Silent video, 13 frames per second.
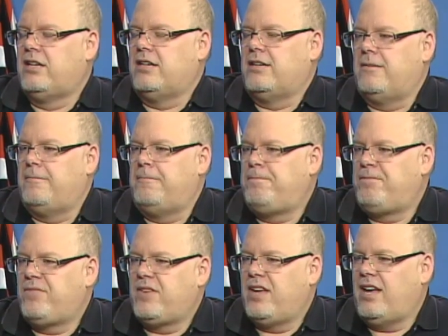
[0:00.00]

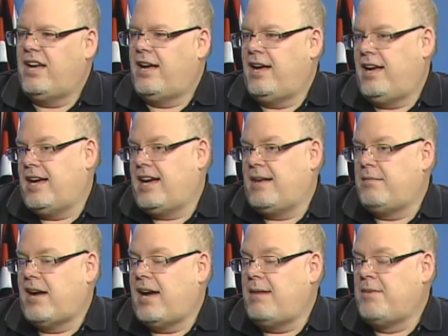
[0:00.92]

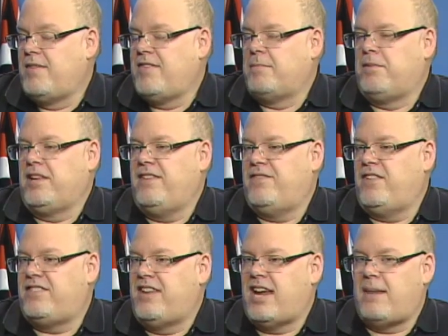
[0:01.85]
I'm of the belief
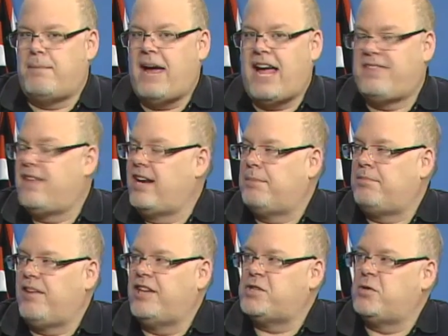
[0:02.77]
it's not a bad thing to
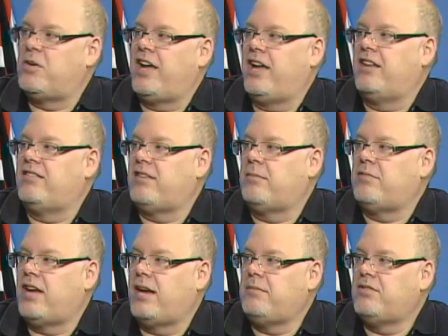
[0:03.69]
play shorthanded
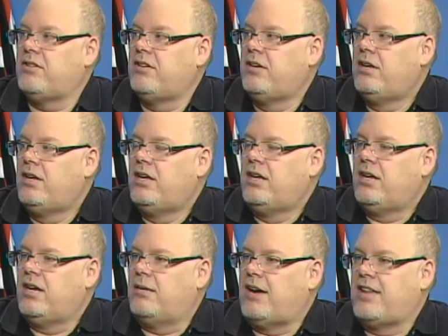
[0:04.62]
sometimes. Mm-hmm.
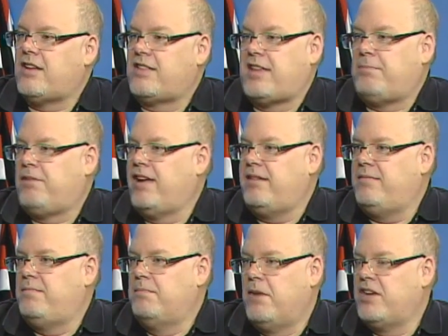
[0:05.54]
I thought they
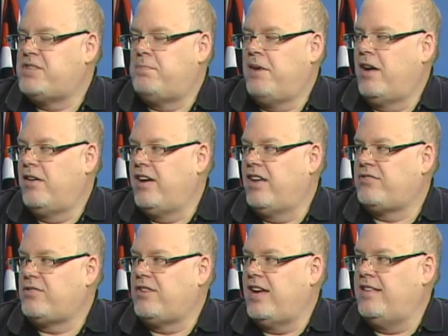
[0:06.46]
played much better
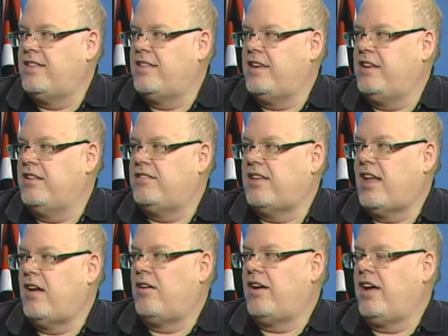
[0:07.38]
yesterday than they did
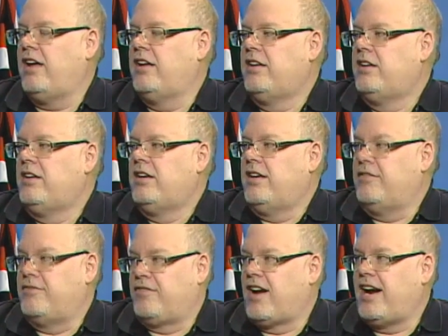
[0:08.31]
Saturday
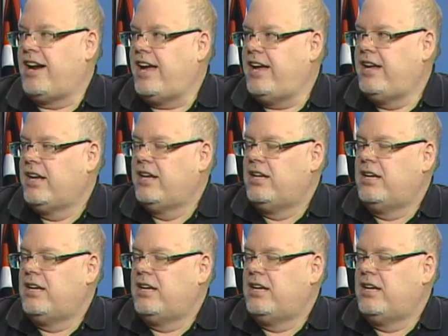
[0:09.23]
and Friday.